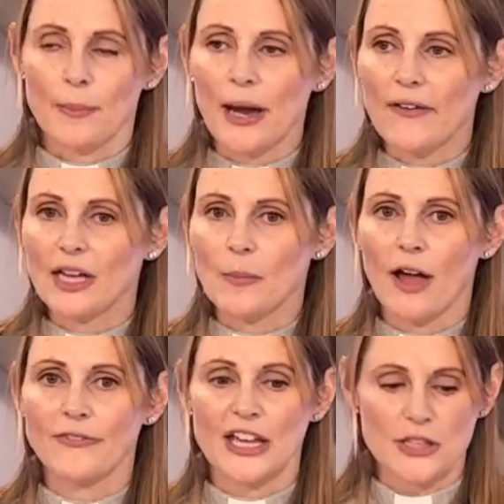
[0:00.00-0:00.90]
Now, bearing in
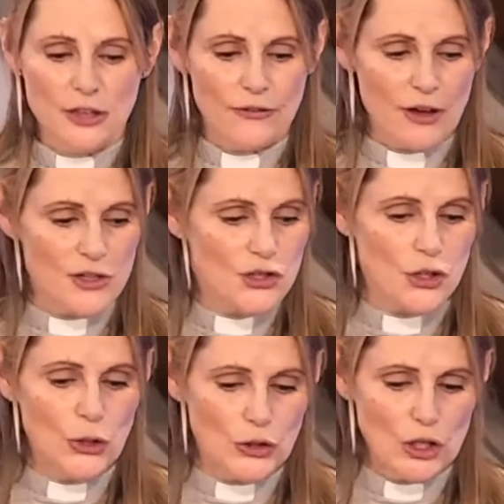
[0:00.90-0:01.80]
mind these are the first
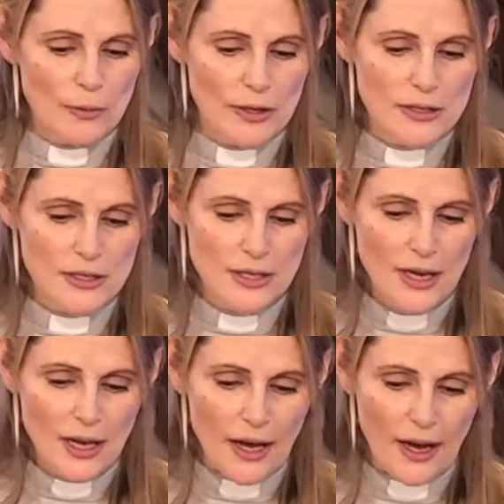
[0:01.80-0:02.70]
two humans,
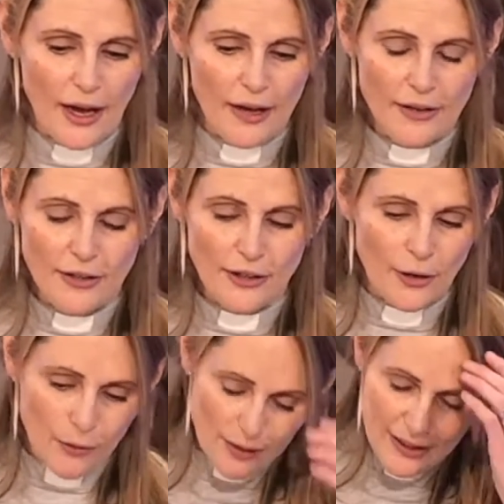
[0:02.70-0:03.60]
in
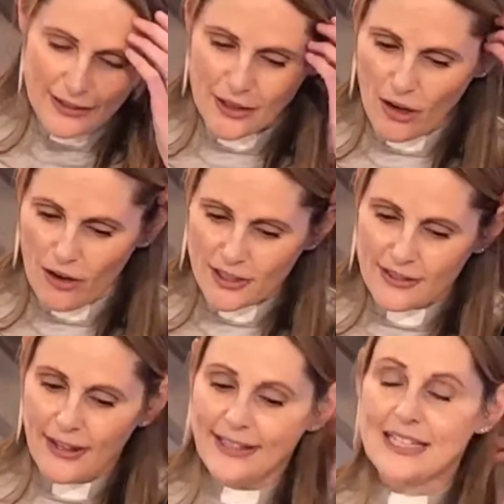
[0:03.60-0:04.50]
the
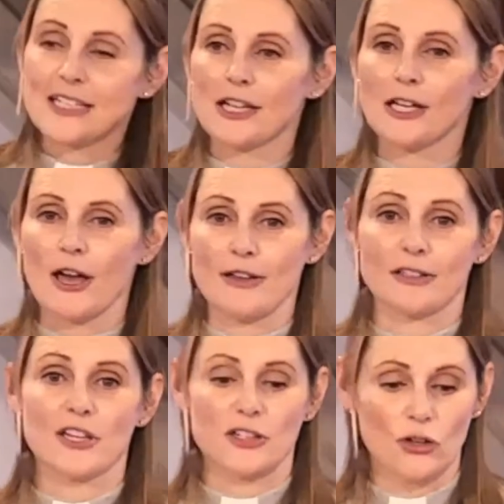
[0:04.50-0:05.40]
garden, they needed to
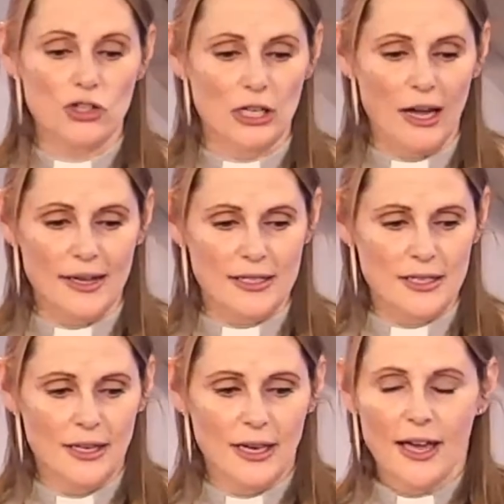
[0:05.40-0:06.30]
learn to
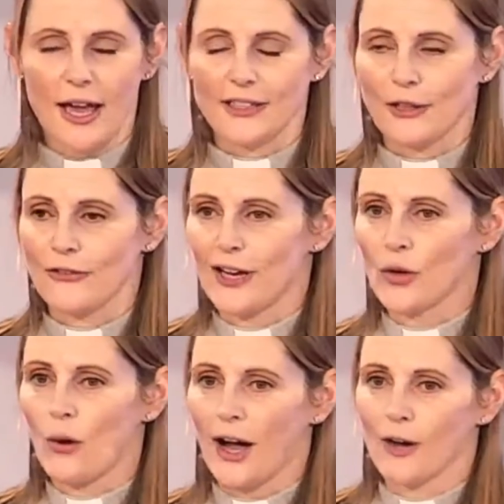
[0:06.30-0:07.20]
socialize. And I find
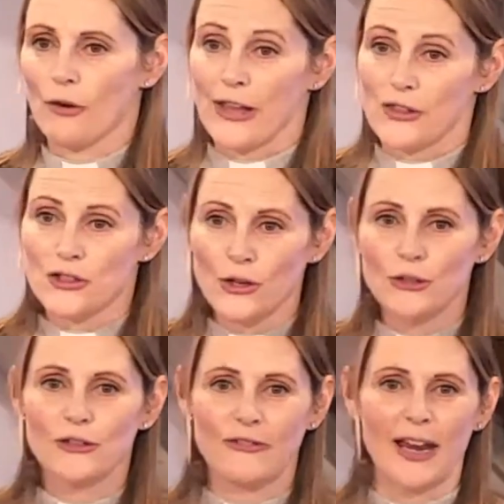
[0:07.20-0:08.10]
it quite ironic, the
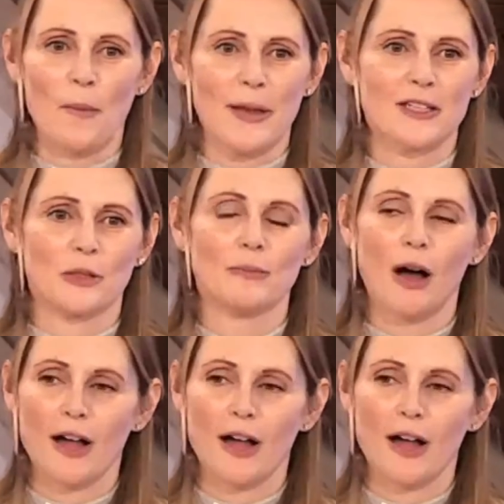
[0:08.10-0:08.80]
two developmental